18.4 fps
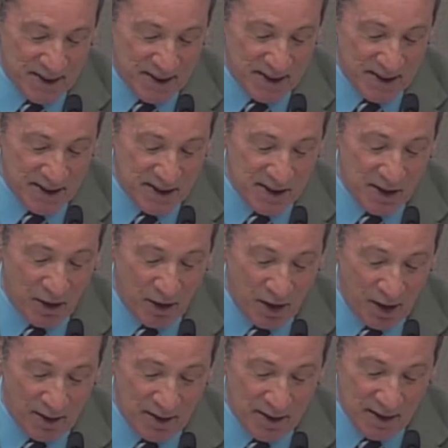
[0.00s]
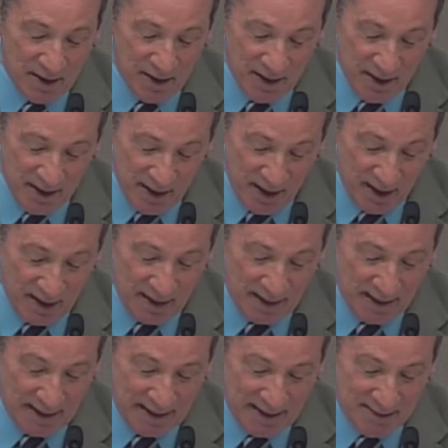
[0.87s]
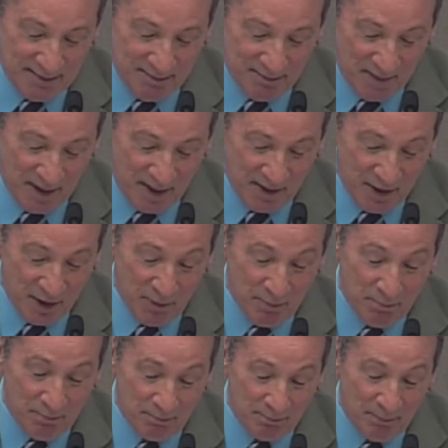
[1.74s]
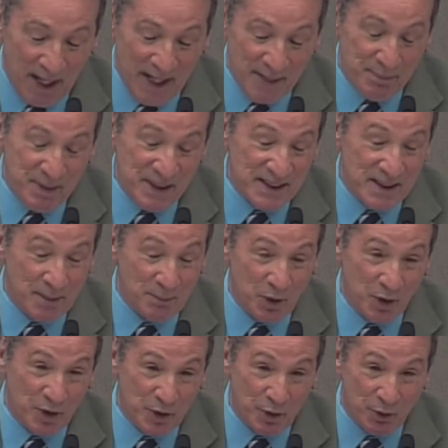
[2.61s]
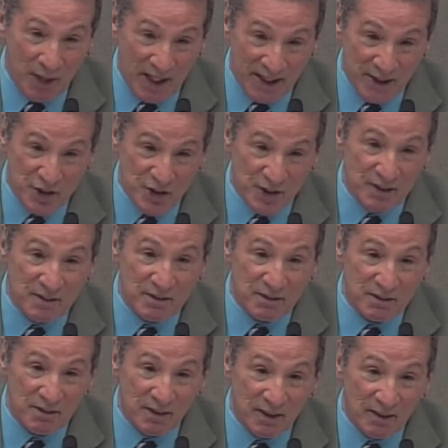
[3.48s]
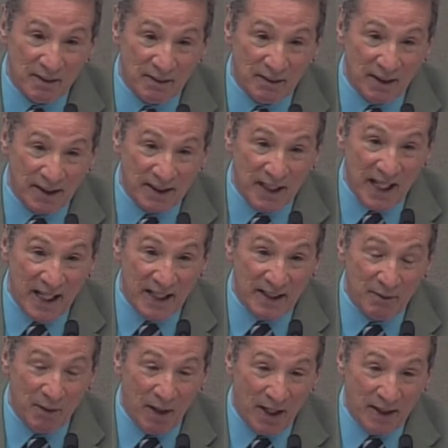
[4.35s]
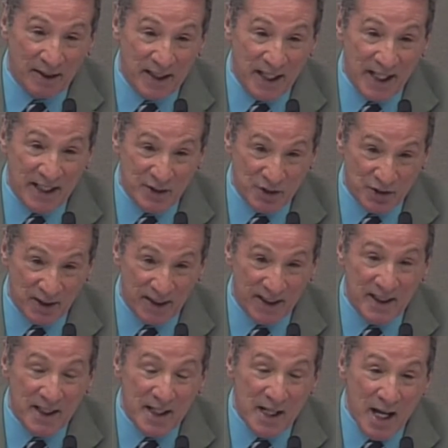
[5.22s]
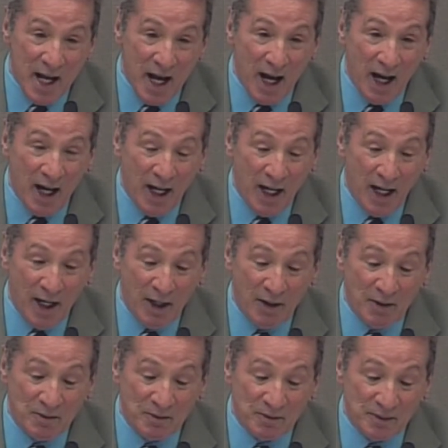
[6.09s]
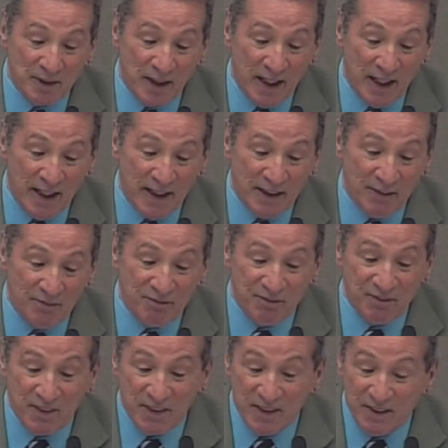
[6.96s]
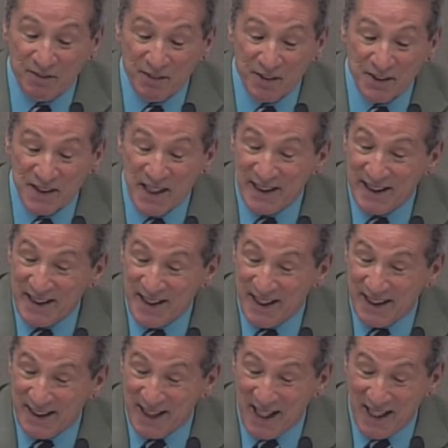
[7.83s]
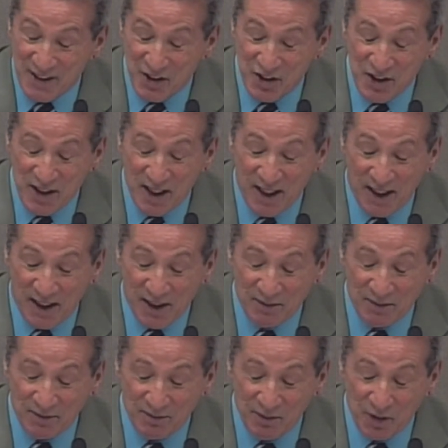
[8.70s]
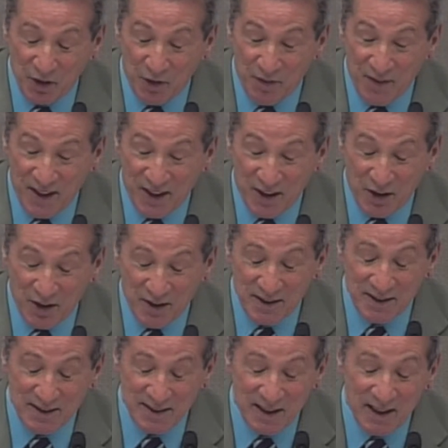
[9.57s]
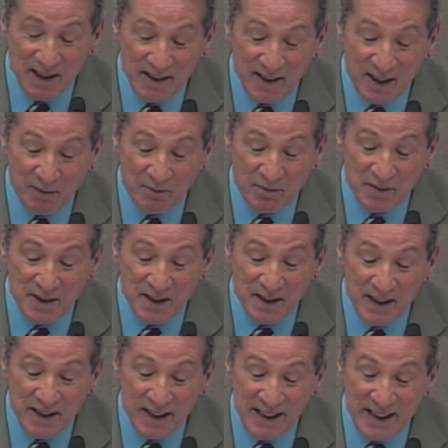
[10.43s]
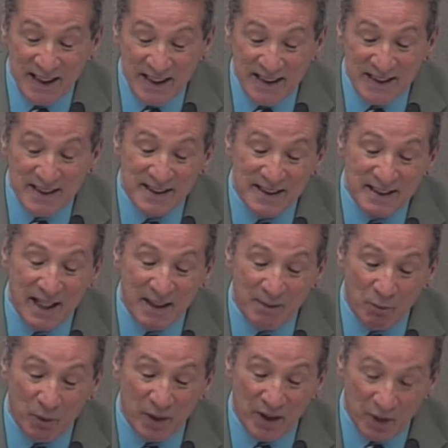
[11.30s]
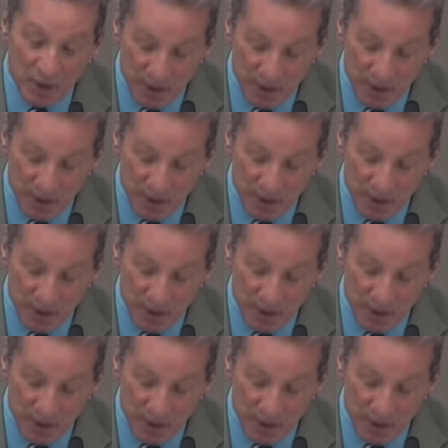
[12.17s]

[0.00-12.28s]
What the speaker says: the CDCR, there might be some good direction occasionally. And if there's anything that you think that is, and we